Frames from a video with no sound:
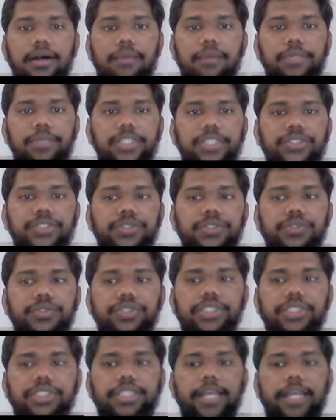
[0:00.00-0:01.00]
Please
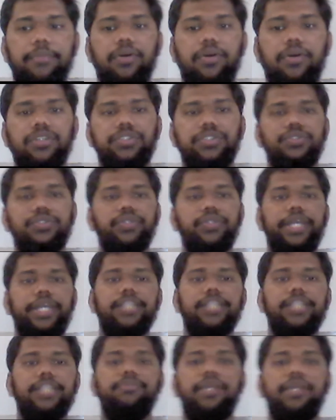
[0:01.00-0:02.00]
use the chat box to
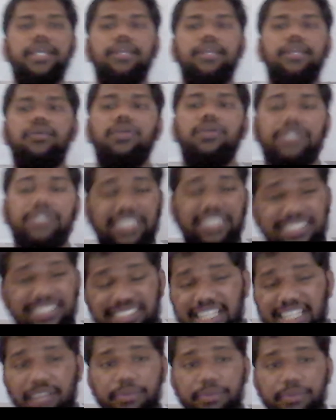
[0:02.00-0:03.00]
explain, or
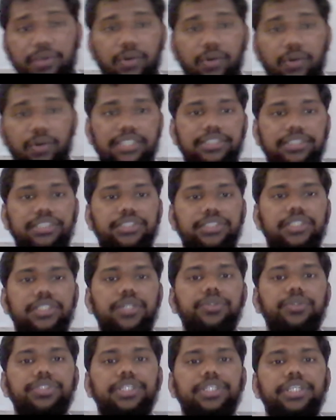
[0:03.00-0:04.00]
just tell me what is this
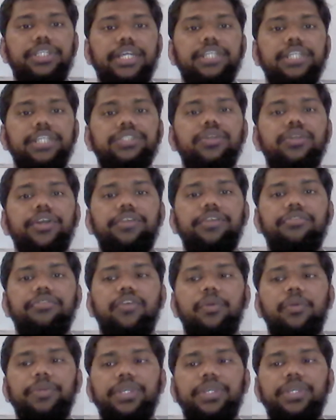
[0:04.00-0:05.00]
solution that is going to
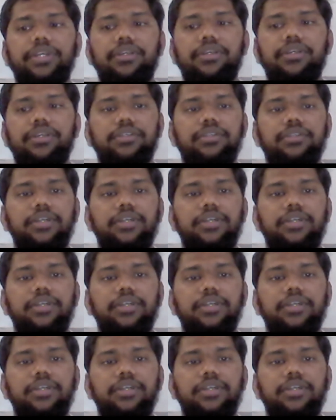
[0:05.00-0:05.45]
form here.